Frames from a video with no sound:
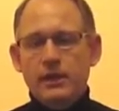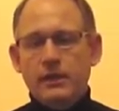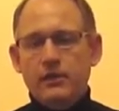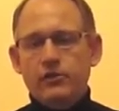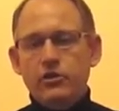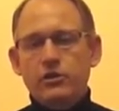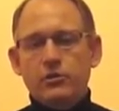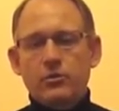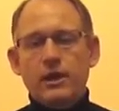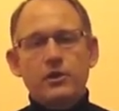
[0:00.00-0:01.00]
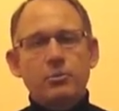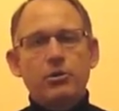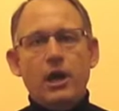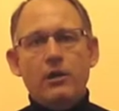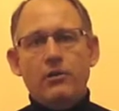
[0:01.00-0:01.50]
is that you can write your
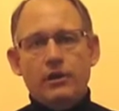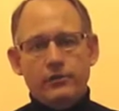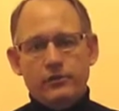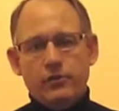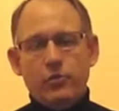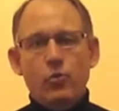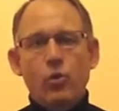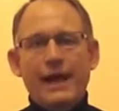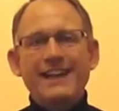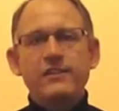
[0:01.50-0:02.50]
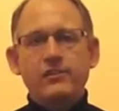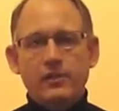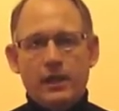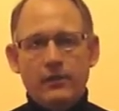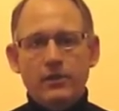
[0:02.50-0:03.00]
progress right
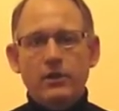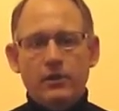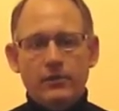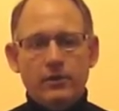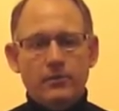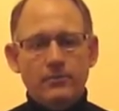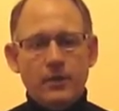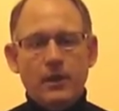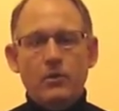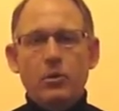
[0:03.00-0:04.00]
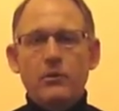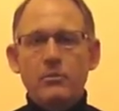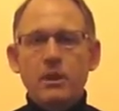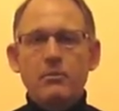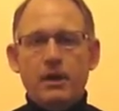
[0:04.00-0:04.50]
inside the cover. What do we
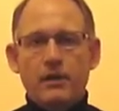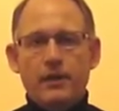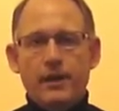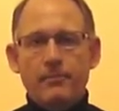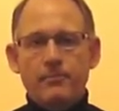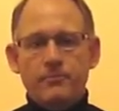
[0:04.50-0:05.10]
mean by that?